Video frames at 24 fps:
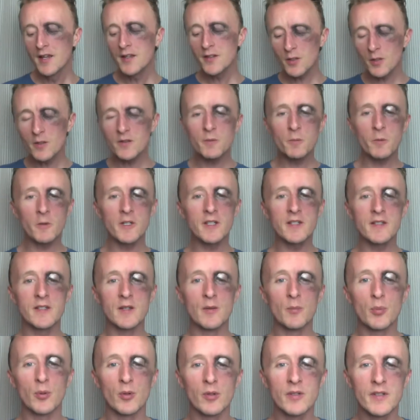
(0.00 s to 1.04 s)
So it's pretty
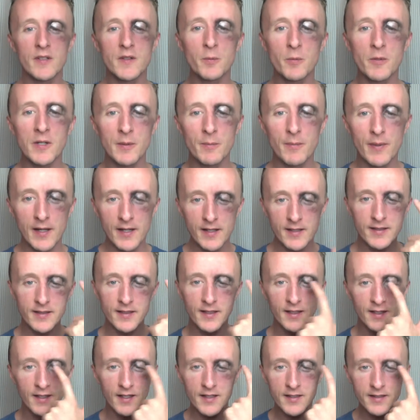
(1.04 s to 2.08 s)
simple. It's pretty
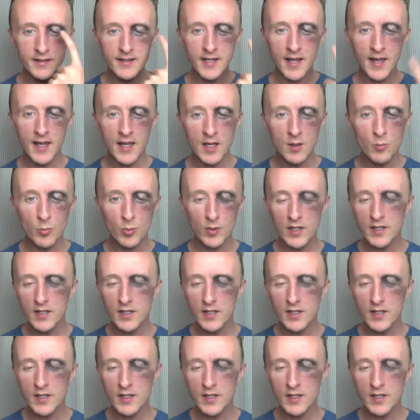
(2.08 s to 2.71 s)
basic. It's tape.